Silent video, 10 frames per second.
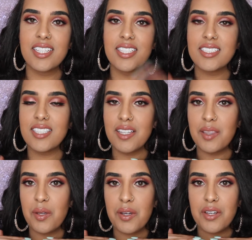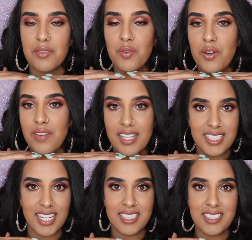this look for
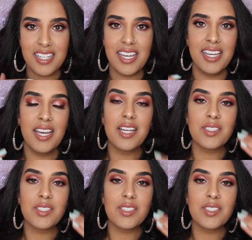Valentine's Day.